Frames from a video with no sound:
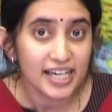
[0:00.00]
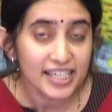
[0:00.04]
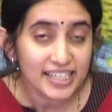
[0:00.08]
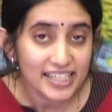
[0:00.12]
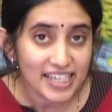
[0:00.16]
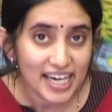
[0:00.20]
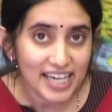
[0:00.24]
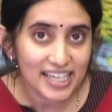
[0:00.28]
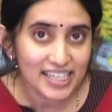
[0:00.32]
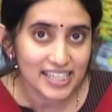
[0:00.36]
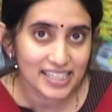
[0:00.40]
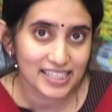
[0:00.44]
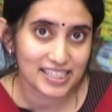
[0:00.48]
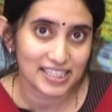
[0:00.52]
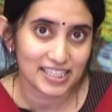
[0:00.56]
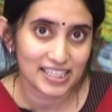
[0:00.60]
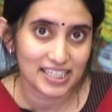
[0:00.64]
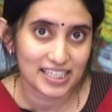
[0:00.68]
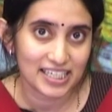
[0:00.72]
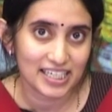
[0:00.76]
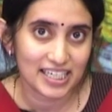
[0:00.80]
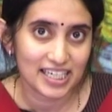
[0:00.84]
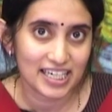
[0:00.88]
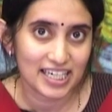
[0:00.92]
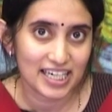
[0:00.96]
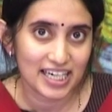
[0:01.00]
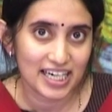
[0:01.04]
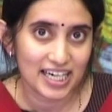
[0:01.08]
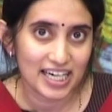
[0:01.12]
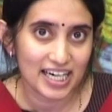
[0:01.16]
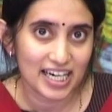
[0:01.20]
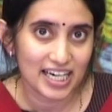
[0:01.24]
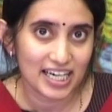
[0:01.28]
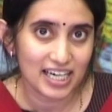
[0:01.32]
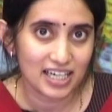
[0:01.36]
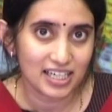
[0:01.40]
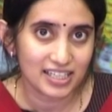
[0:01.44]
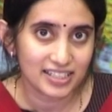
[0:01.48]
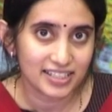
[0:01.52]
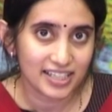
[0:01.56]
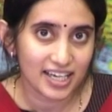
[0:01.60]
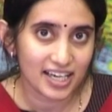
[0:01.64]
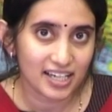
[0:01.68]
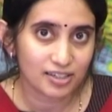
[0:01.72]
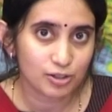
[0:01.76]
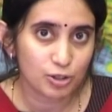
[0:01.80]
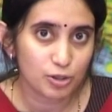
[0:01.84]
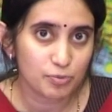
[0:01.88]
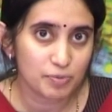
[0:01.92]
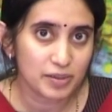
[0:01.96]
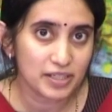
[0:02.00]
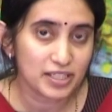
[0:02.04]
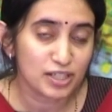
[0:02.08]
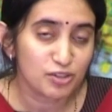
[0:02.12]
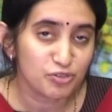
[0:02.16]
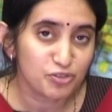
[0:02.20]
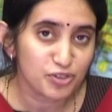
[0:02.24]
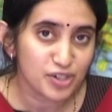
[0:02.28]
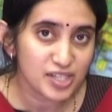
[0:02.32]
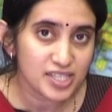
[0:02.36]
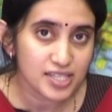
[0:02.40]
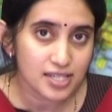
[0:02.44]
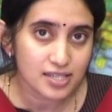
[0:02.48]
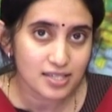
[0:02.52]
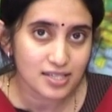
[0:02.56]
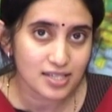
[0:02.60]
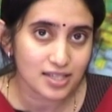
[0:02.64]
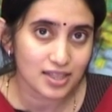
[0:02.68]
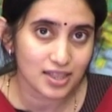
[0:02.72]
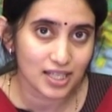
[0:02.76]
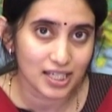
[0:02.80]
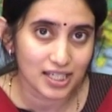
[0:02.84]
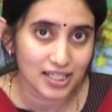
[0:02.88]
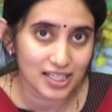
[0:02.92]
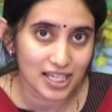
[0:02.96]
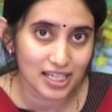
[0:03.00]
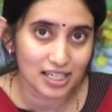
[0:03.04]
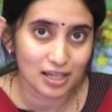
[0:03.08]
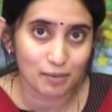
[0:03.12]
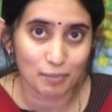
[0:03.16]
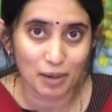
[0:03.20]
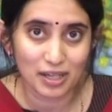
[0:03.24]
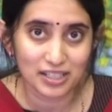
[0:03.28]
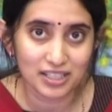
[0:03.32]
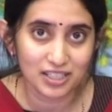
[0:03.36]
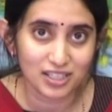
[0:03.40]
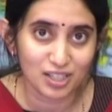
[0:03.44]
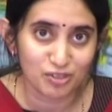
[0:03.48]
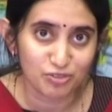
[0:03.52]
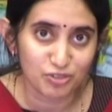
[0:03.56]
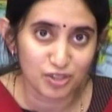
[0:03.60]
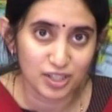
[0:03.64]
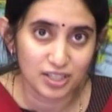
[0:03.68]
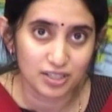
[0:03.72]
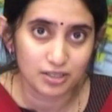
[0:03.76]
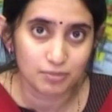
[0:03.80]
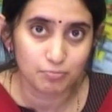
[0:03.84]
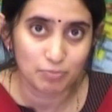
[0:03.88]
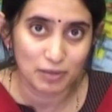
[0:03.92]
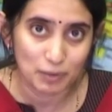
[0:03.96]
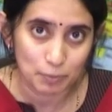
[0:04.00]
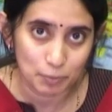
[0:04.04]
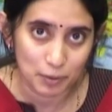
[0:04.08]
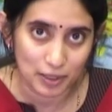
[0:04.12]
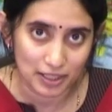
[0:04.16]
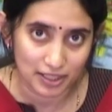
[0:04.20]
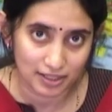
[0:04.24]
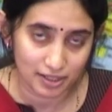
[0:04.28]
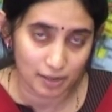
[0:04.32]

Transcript: Yet, there could be differences in thinking among the different people,